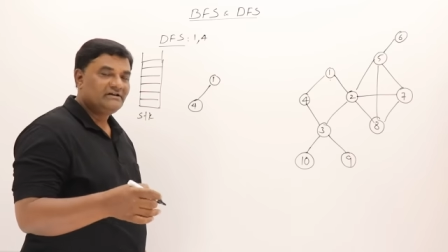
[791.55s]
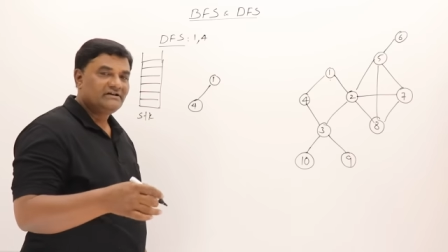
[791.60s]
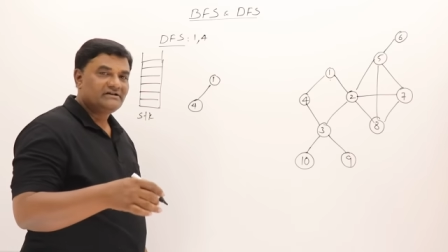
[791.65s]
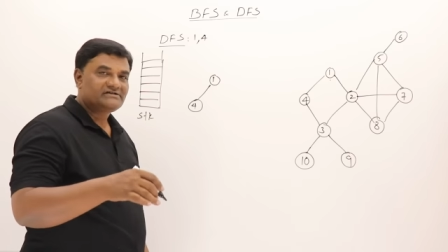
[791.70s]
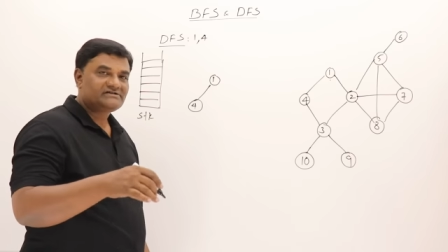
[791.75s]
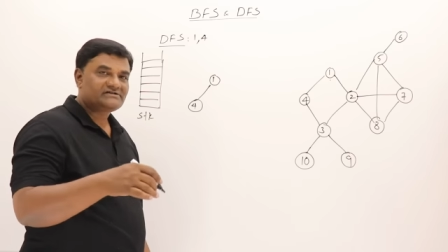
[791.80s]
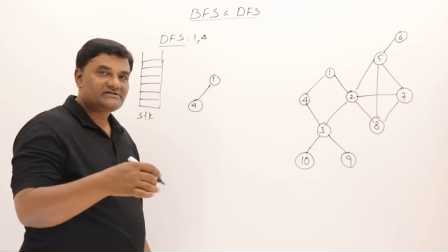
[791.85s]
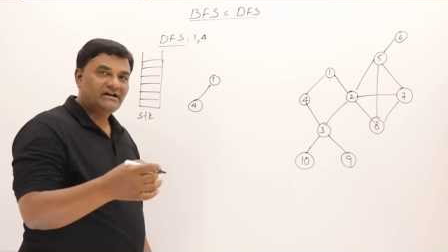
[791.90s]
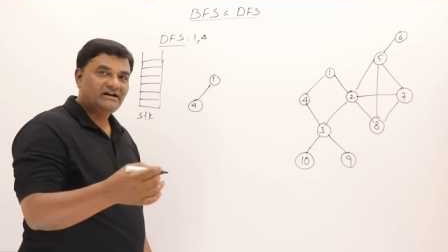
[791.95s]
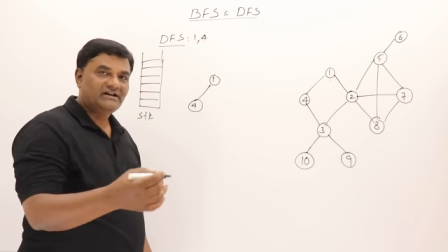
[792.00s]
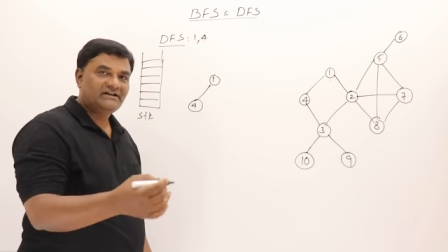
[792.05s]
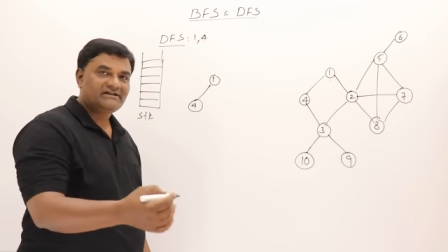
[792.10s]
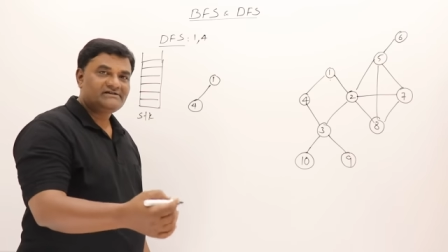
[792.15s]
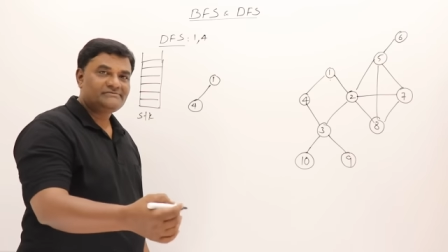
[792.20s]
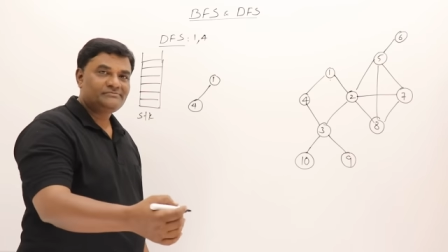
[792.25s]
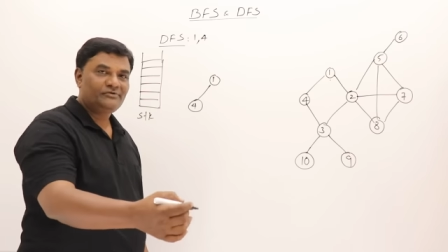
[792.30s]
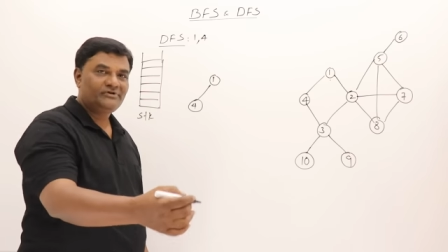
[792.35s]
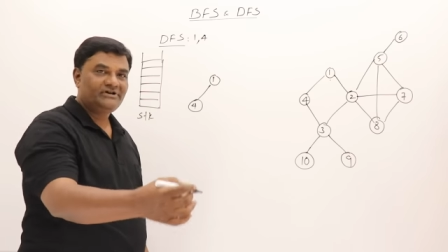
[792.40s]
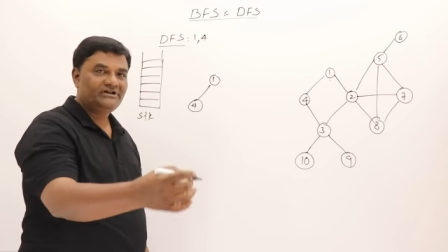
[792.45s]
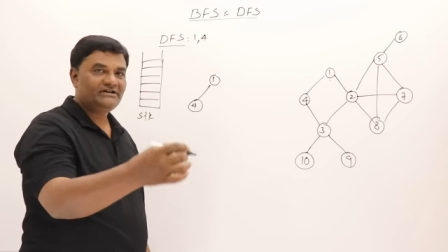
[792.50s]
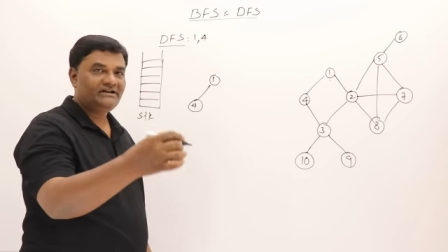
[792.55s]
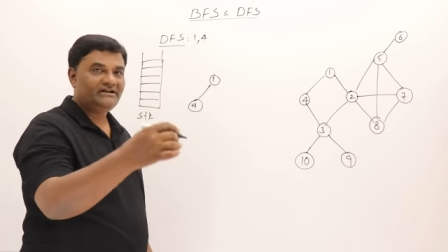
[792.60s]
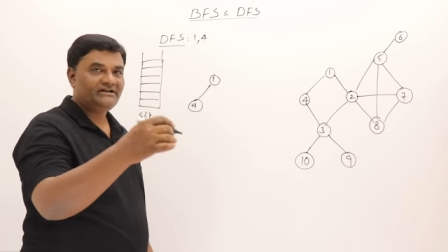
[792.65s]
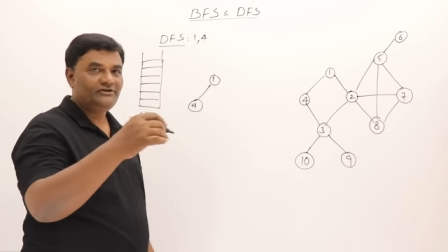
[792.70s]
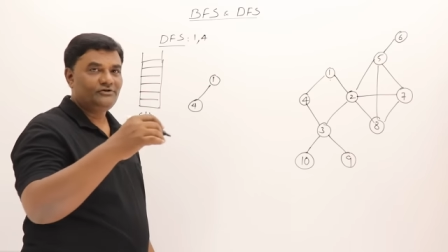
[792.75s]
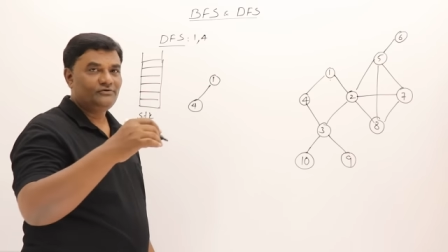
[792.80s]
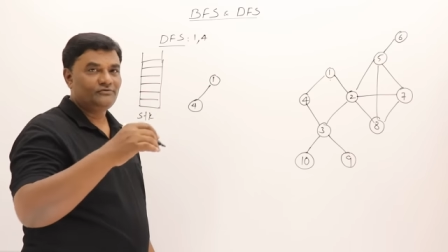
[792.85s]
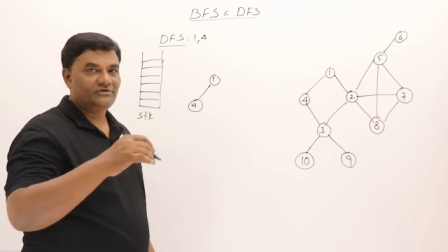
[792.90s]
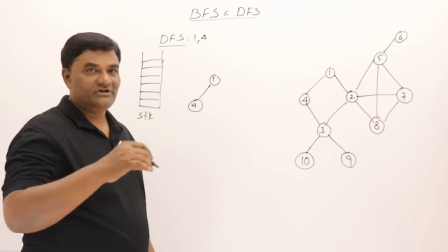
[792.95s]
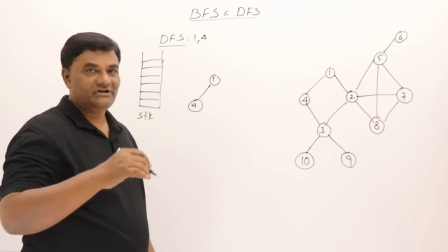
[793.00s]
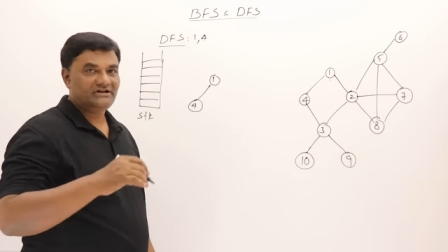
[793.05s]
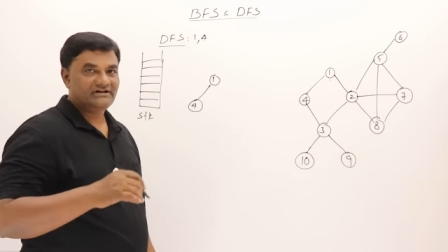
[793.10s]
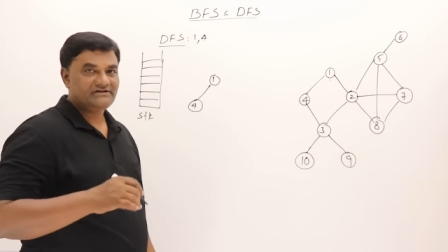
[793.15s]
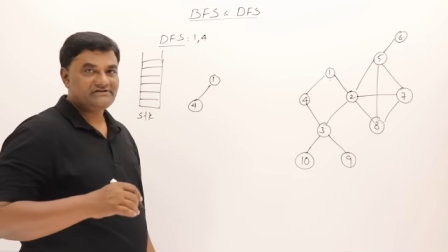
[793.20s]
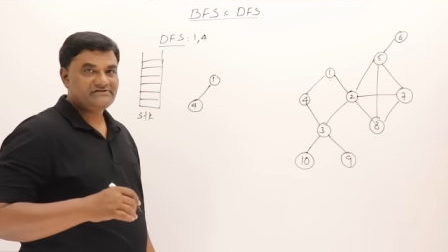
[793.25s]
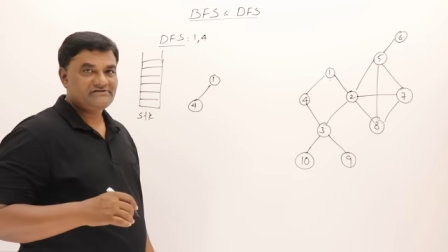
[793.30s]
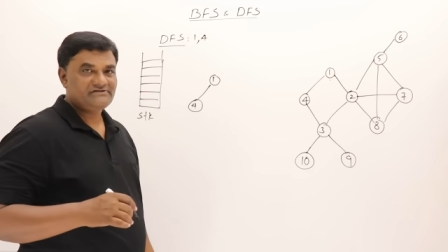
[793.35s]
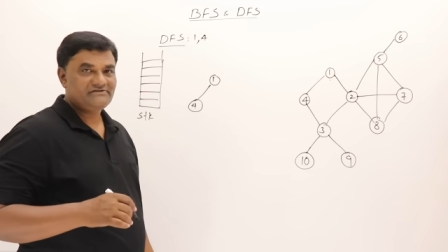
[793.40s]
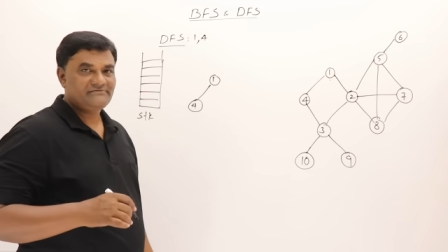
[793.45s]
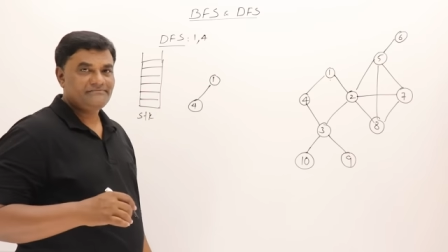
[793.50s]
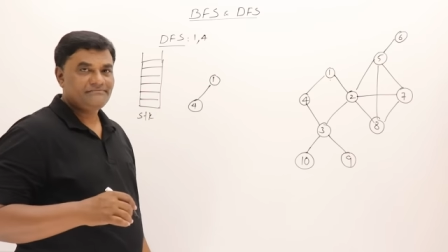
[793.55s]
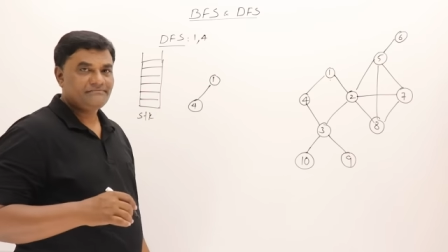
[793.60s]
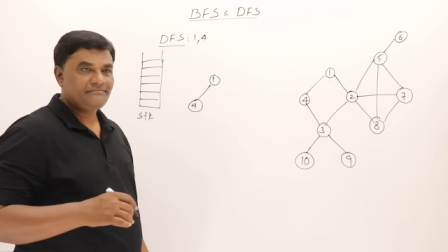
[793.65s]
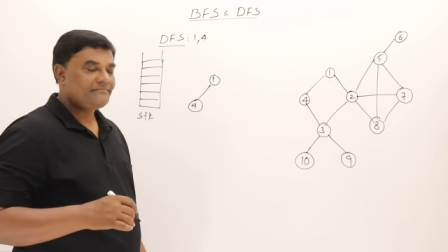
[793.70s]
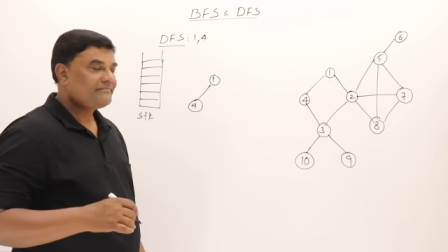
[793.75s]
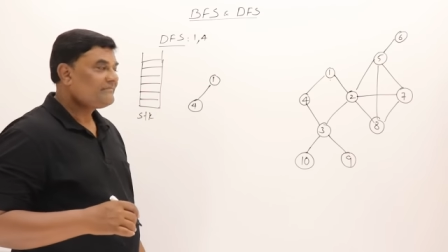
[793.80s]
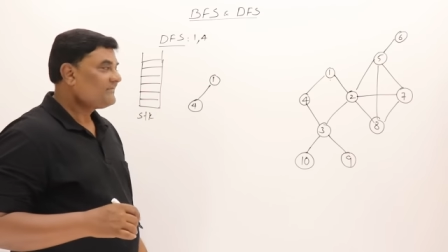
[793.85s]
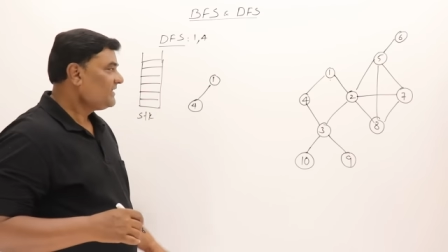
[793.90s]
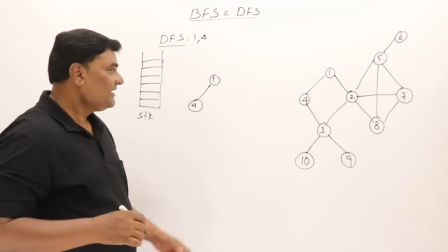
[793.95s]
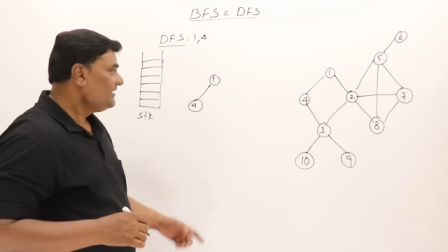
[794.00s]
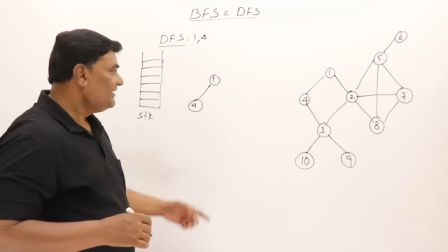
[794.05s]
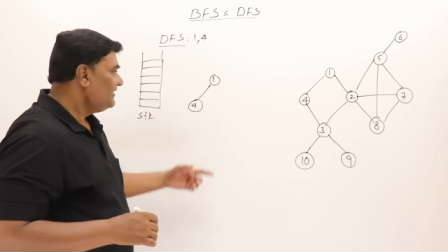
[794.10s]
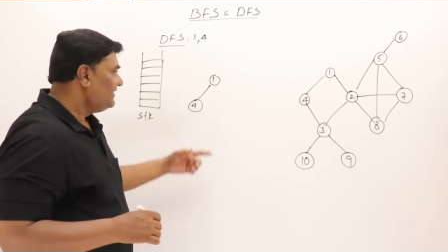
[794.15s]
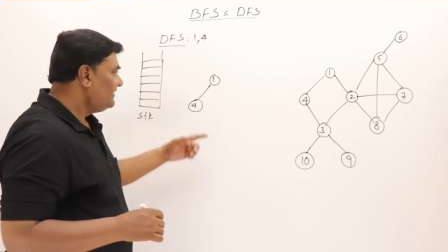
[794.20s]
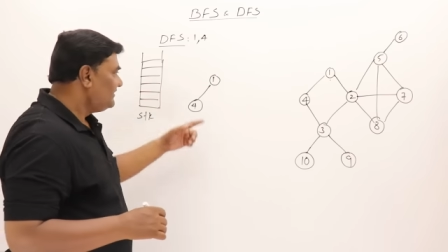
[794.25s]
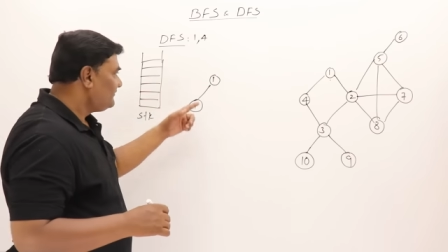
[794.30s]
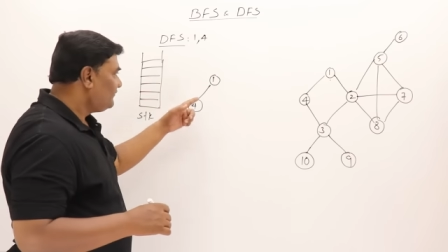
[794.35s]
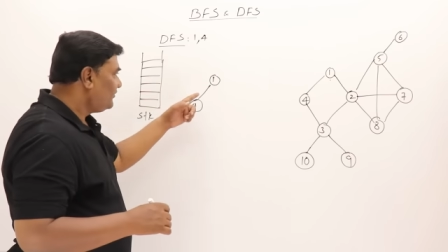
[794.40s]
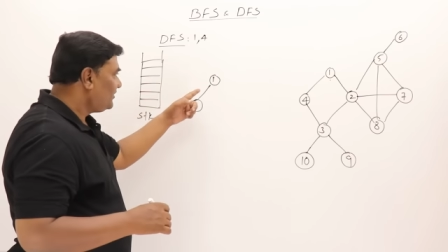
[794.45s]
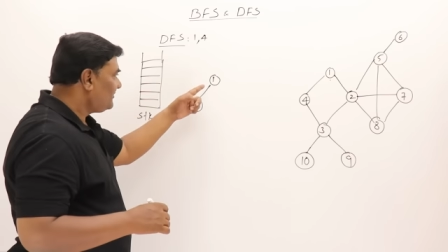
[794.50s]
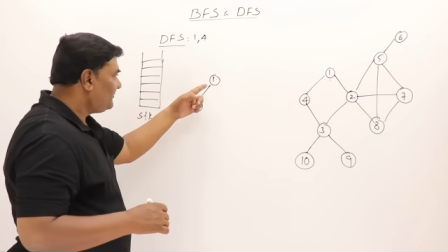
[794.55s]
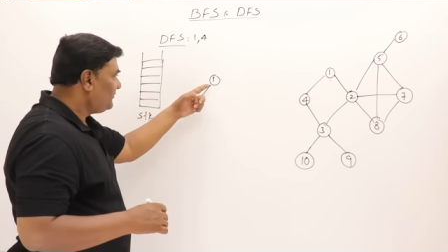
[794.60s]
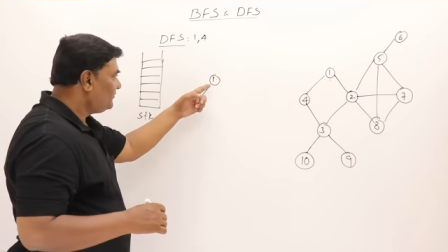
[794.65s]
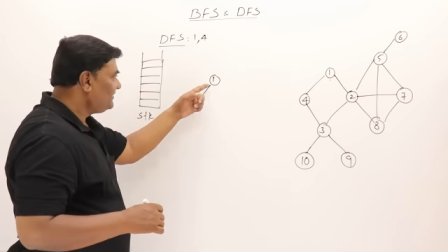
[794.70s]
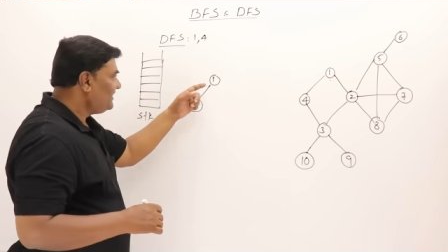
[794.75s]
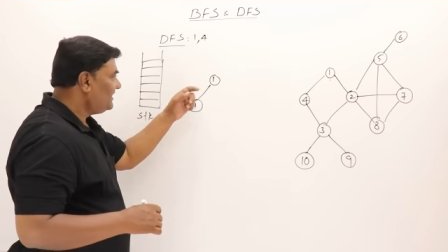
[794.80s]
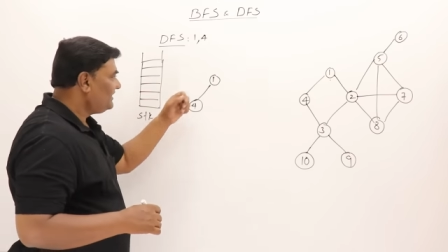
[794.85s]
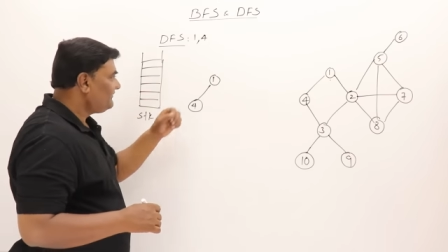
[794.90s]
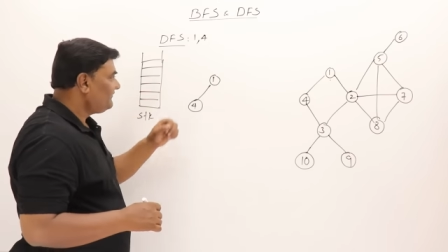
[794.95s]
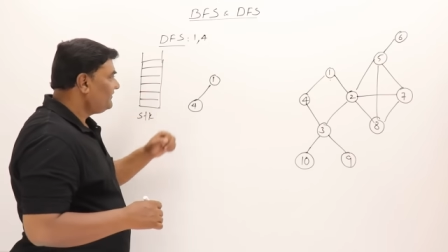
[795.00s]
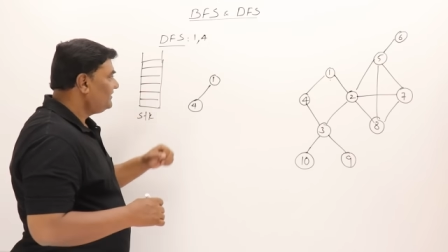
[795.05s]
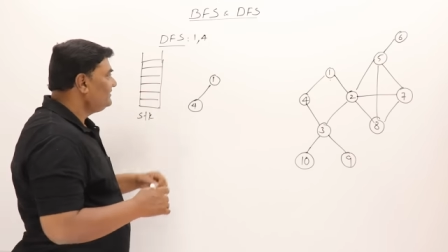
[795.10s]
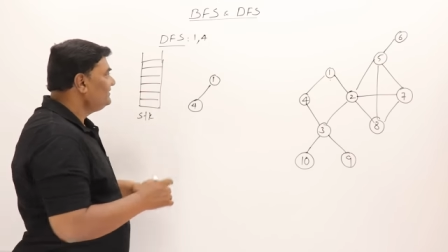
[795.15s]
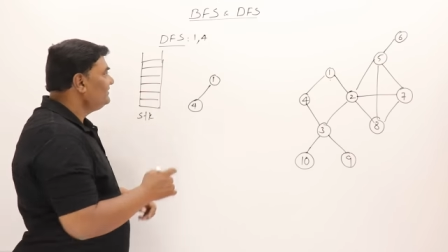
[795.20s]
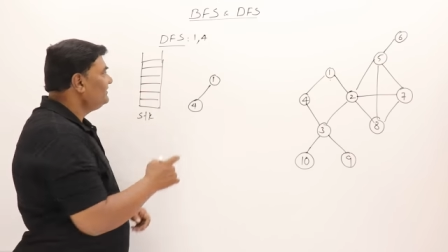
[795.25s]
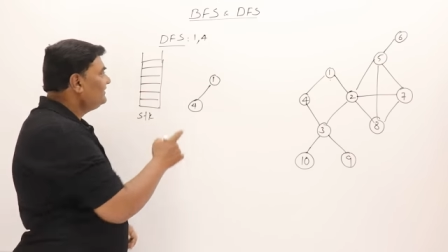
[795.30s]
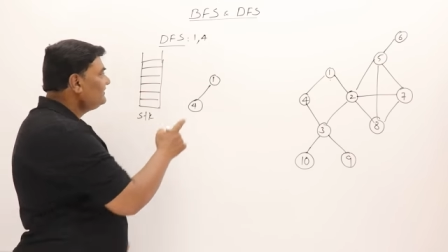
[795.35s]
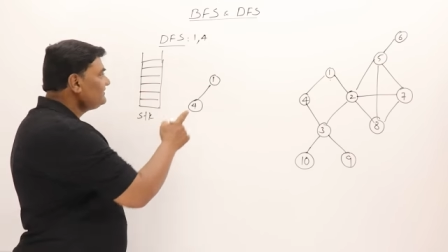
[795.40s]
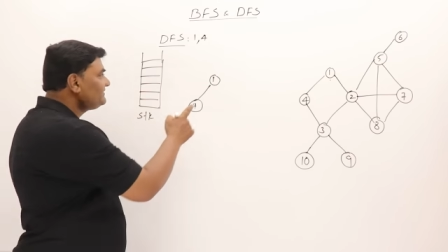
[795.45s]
start exploring that new vertex. What about that one?